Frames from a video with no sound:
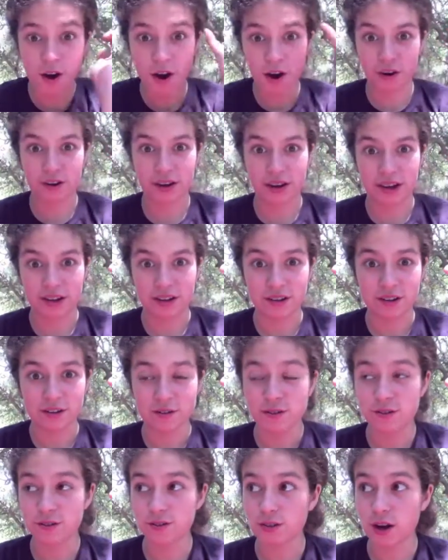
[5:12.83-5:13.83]
Okay,
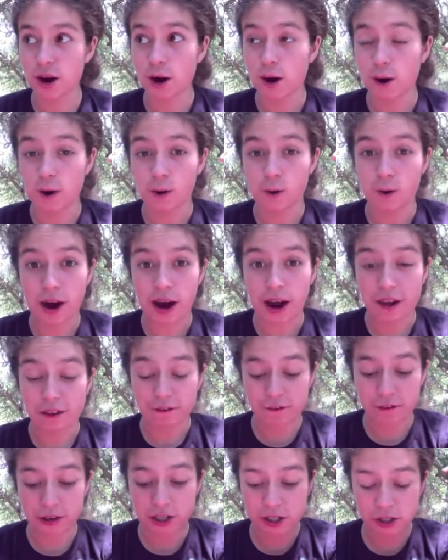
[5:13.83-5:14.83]
so I
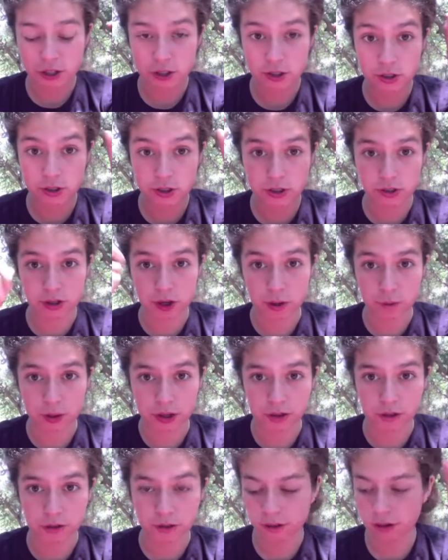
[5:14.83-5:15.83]
finished
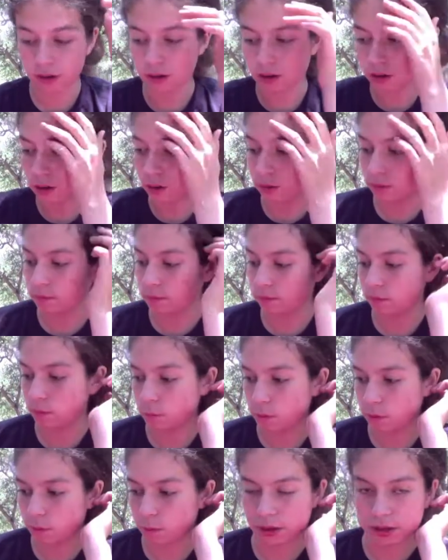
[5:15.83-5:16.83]
sewing
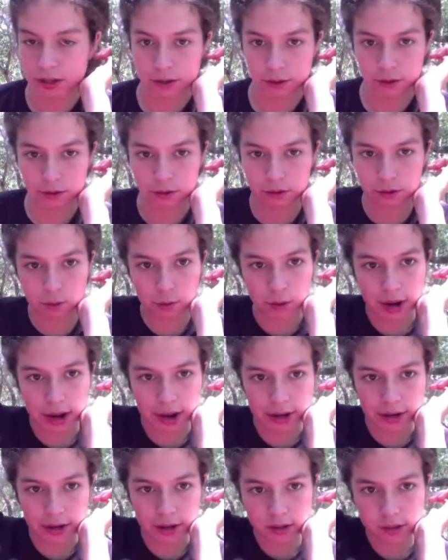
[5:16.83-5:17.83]
with my needle and
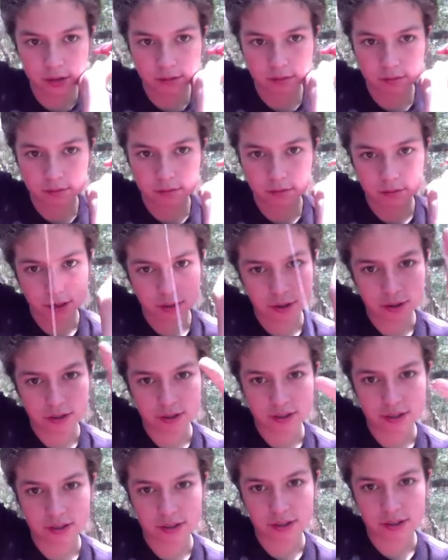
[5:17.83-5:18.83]
thread. As you can
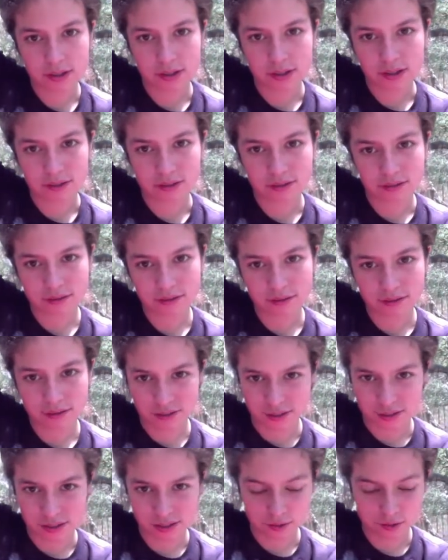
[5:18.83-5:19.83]
see, I
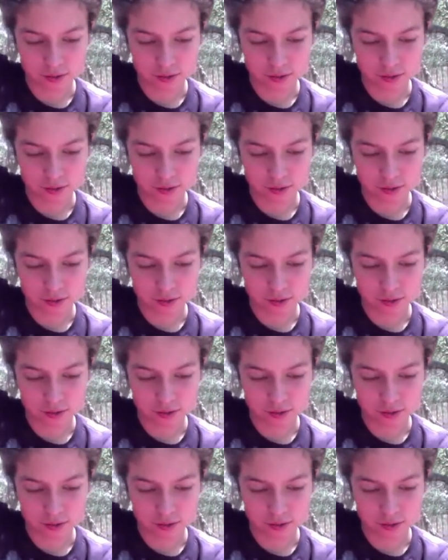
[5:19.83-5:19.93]
just